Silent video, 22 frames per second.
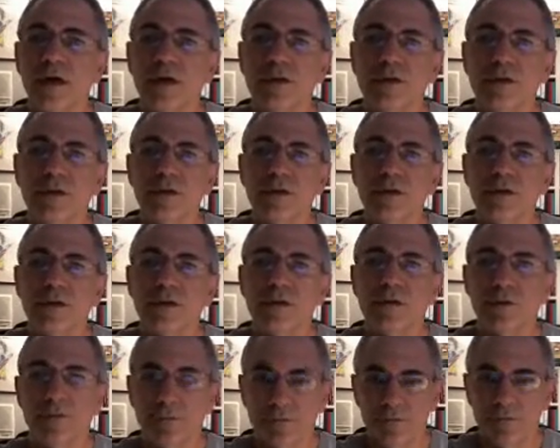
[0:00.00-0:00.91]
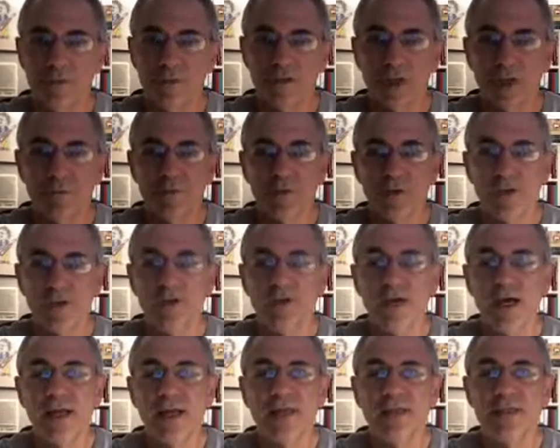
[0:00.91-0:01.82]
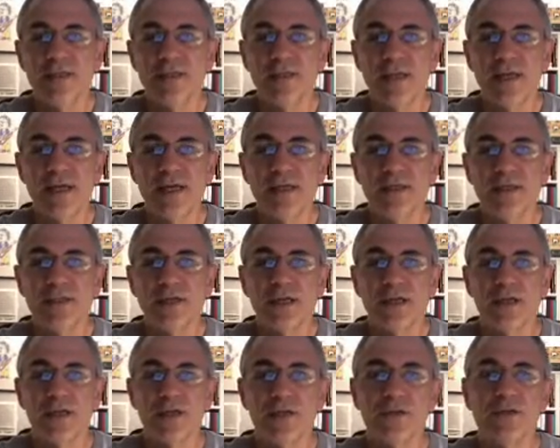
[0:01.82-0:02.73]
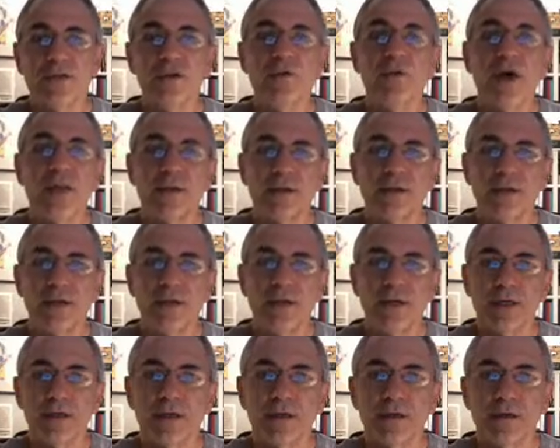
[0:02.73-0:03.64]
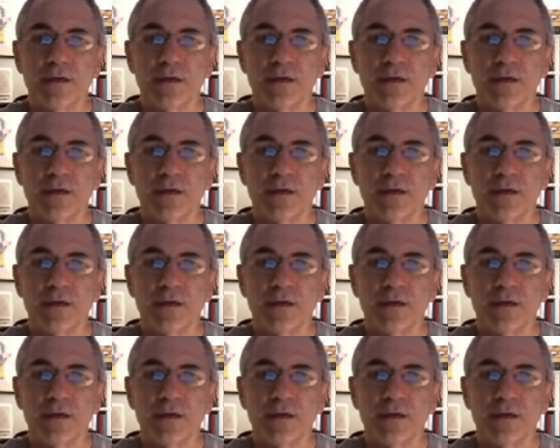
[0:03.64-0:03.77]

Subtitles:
should, for example, the United States do anything?